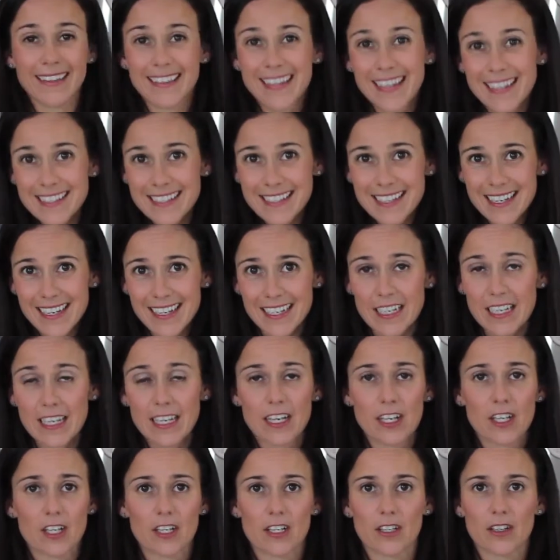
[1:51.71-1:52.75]
That's it.
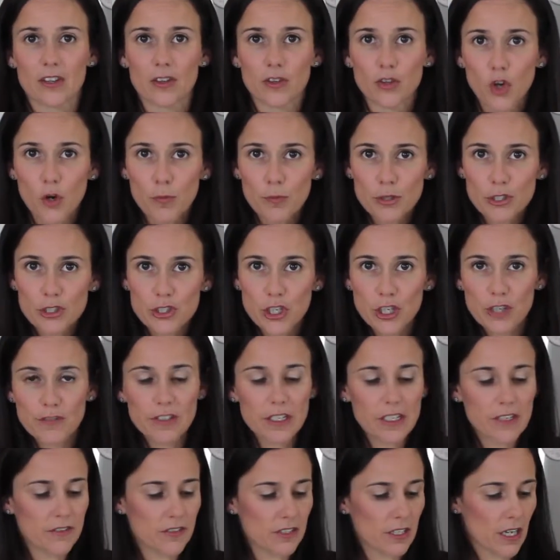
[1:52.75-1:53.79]
No
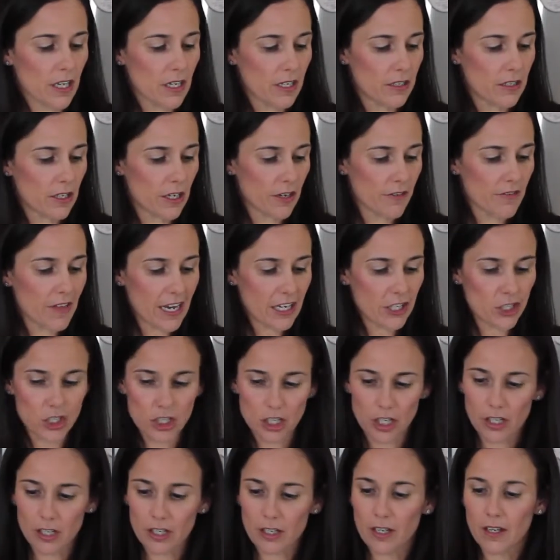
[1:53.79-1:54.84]
preservatives, none of that
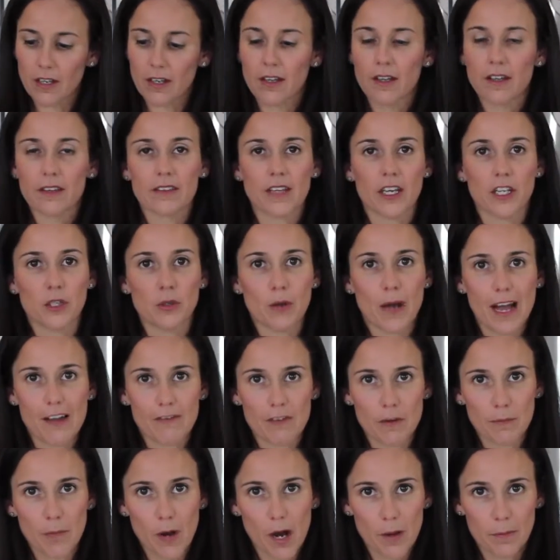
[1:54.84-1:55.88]
junk that you
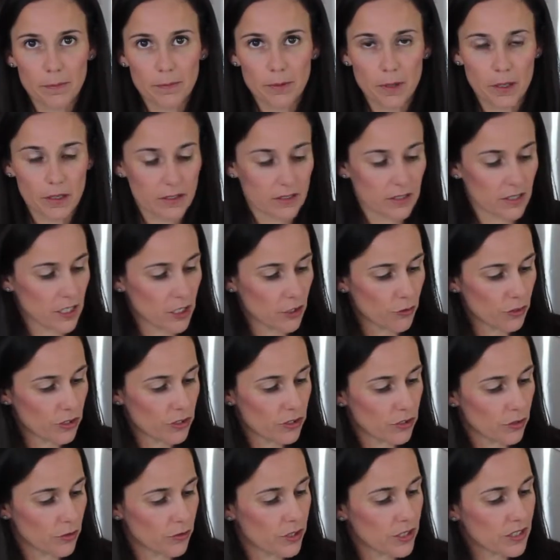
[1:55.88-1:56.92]
have in Pop
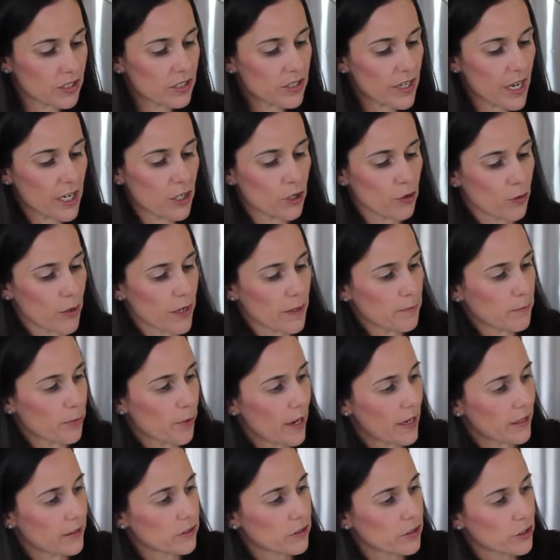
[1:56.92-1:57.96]
Secret. So this is a great
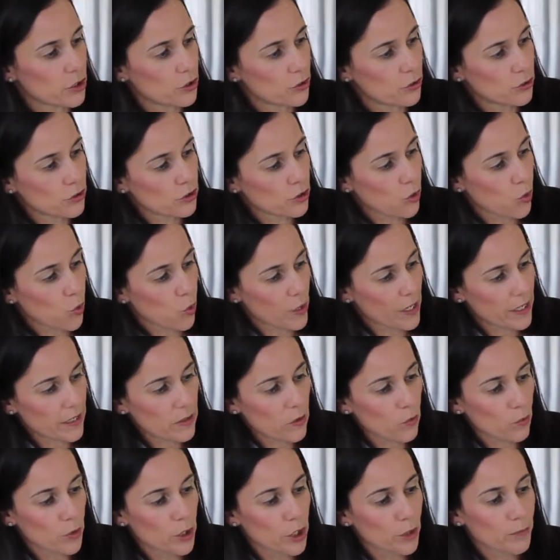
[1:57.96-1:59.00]
brand to use,
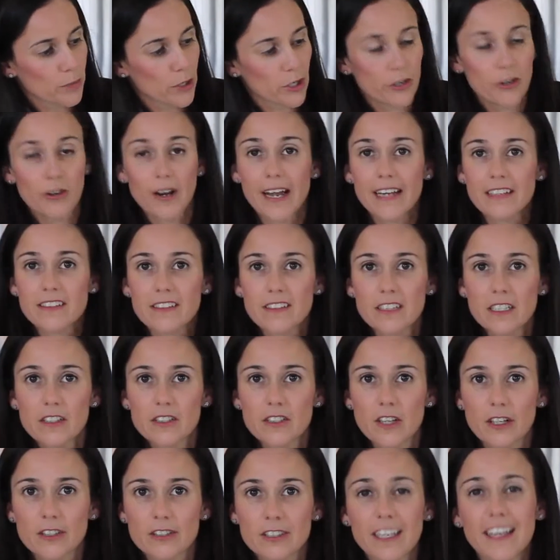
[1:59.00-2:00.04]
Quinn, your butter, and sea
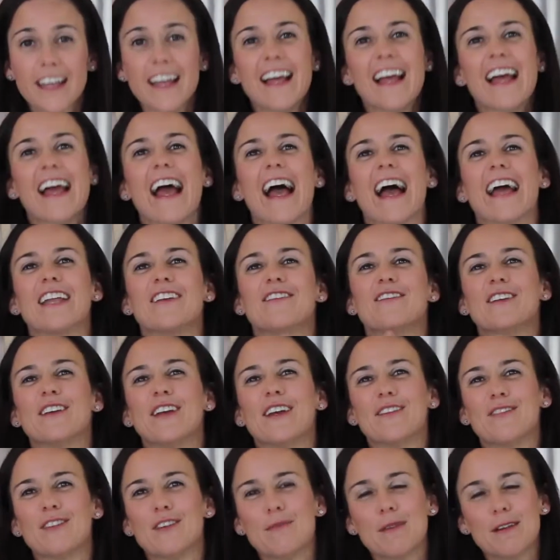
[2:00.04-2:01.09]
salt. And if,
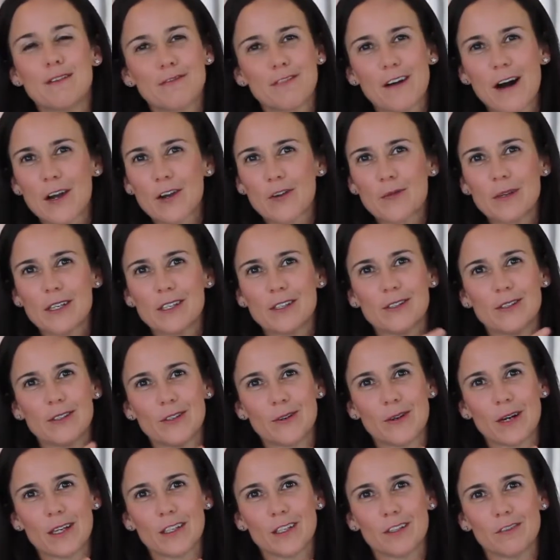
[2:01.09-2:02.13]
you, if you've been following me, you
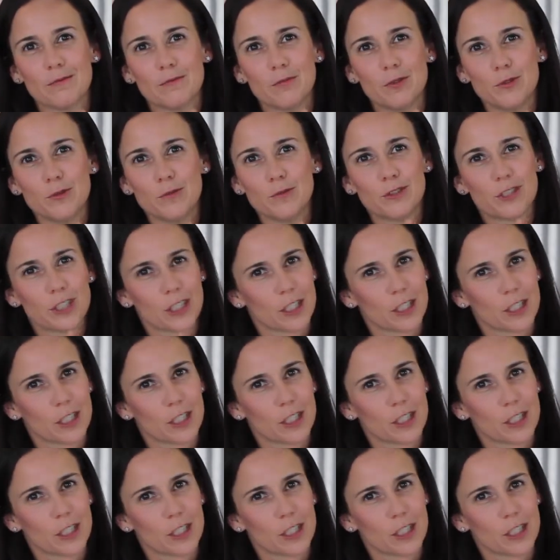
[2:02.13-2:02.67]
know I love Boom